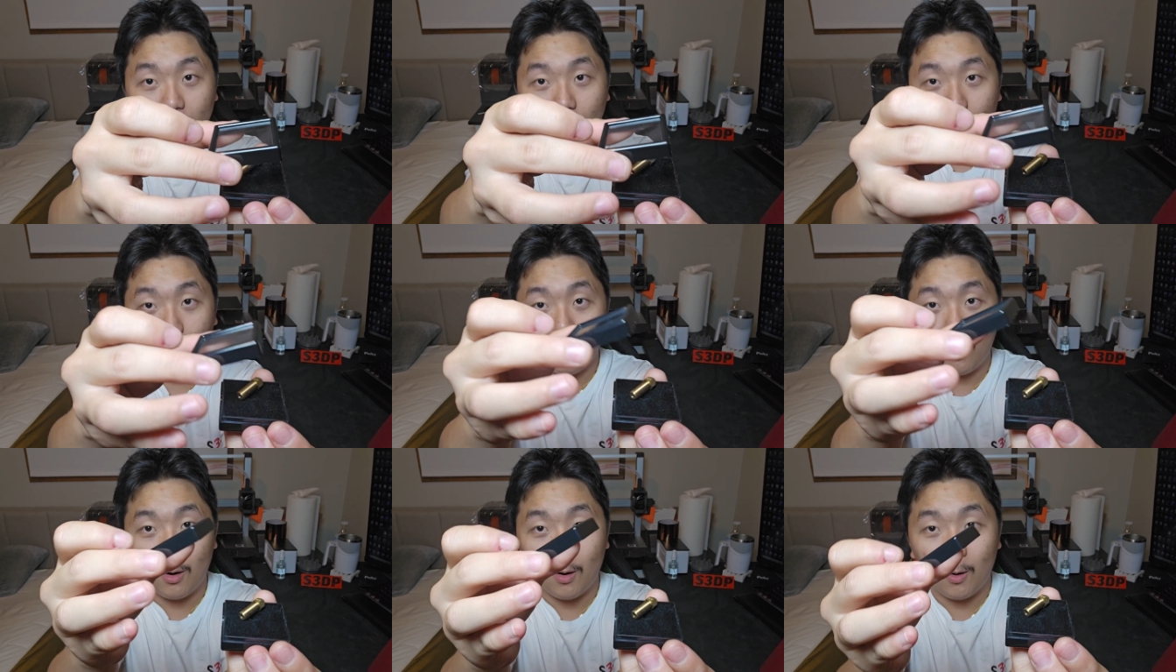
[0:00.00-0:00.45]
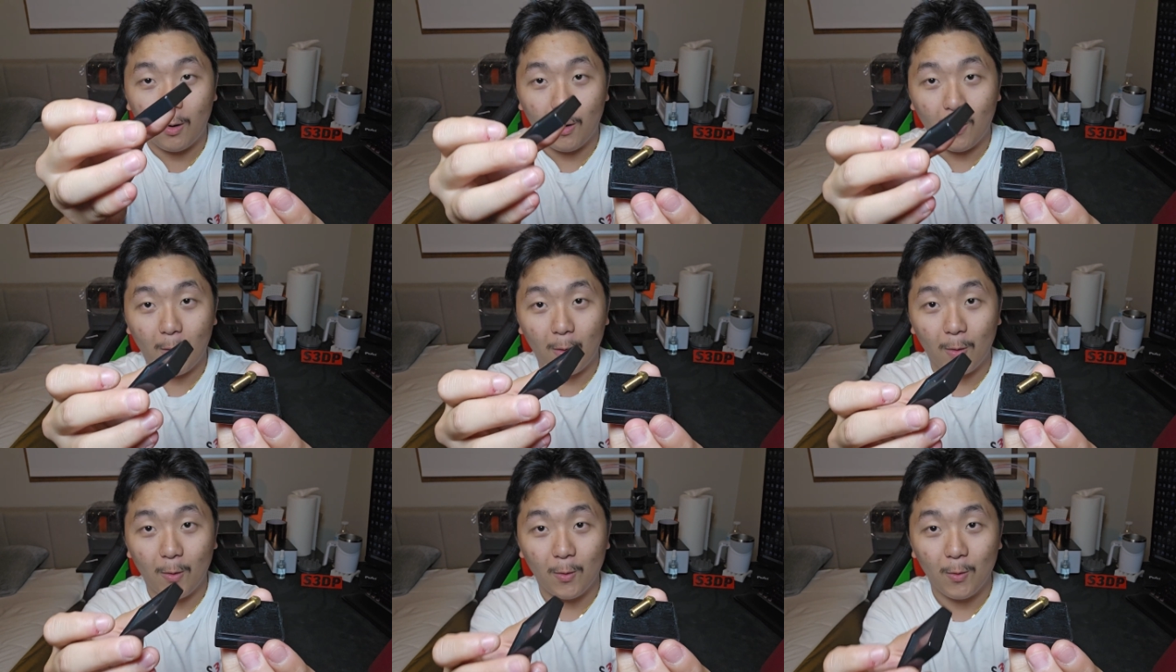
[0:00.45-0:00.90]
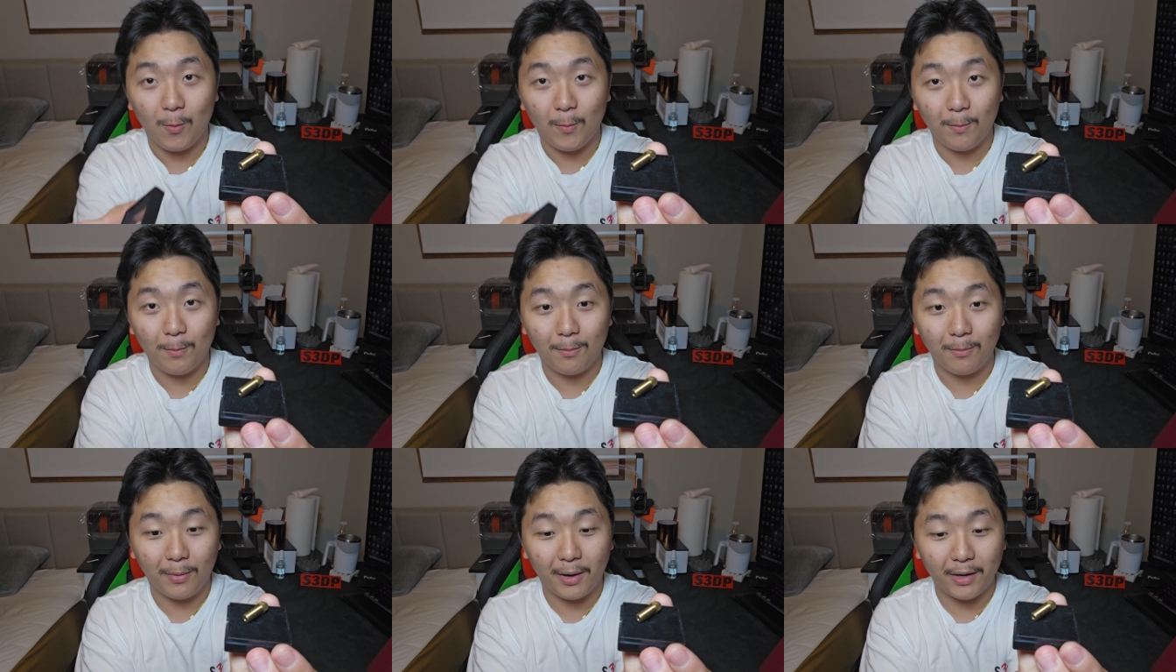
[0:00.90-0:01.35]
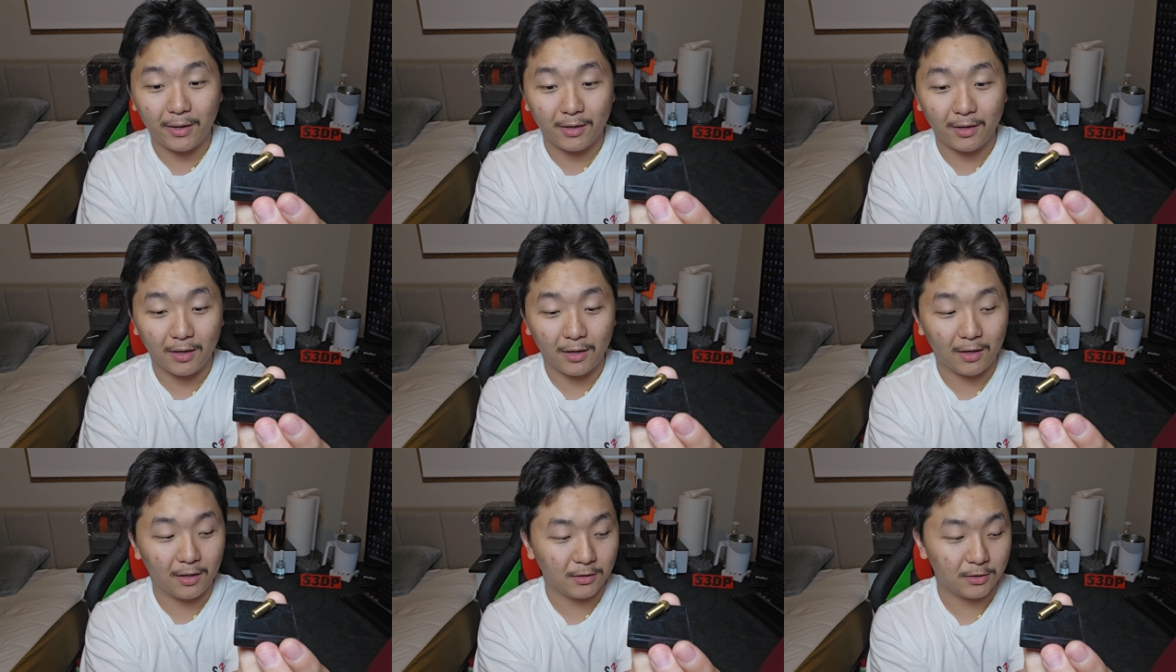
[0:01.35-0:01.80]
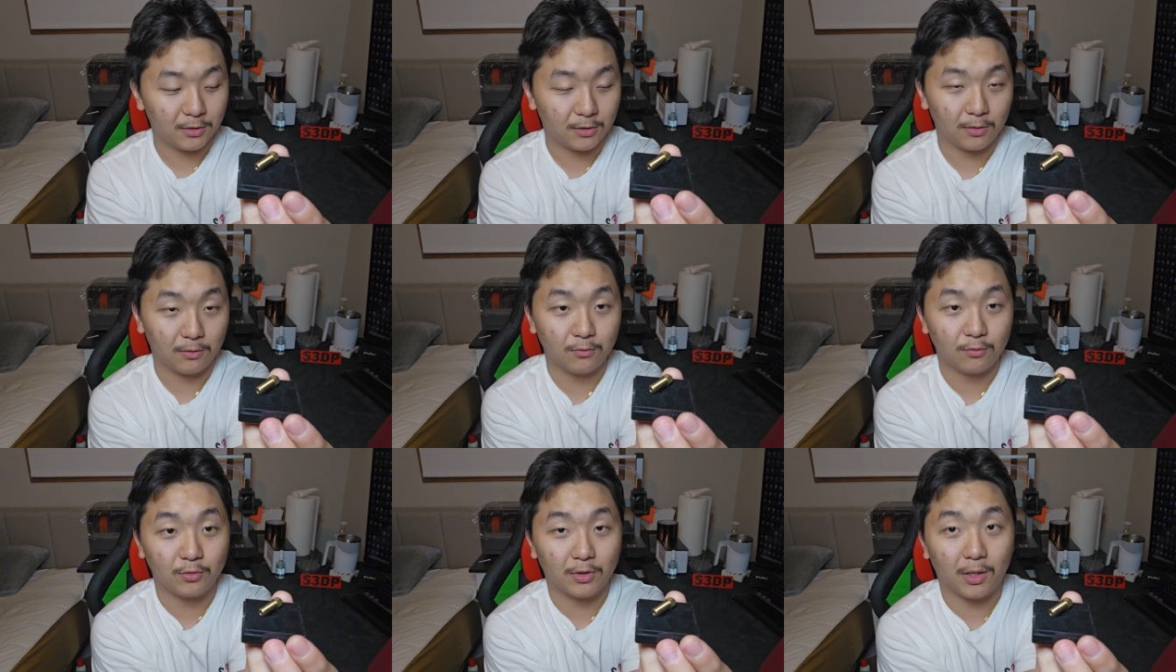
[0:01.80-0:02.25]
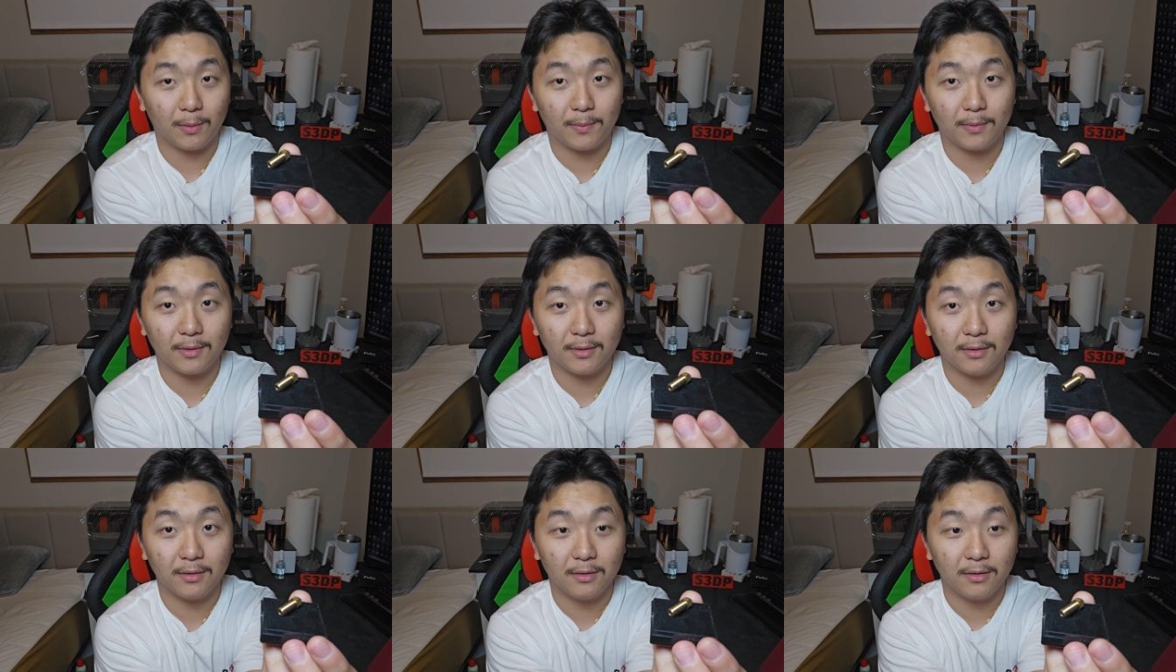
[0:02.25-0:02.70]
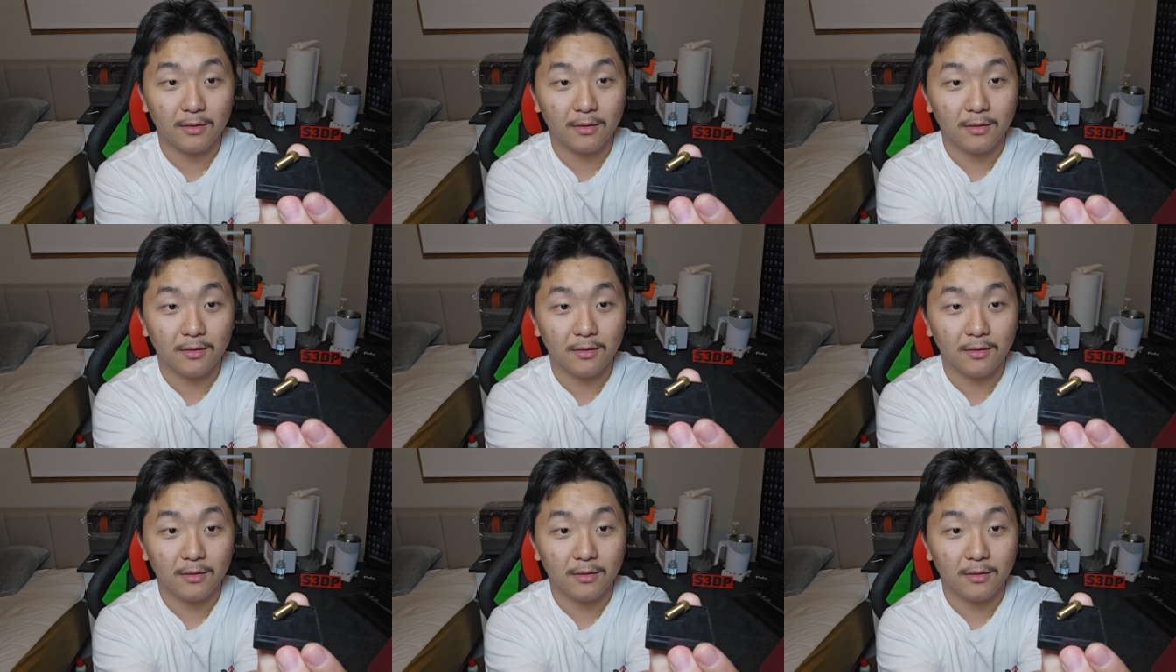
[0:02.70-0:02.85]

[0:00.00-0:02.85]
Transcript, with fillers: Oh my gosh, don't drop it.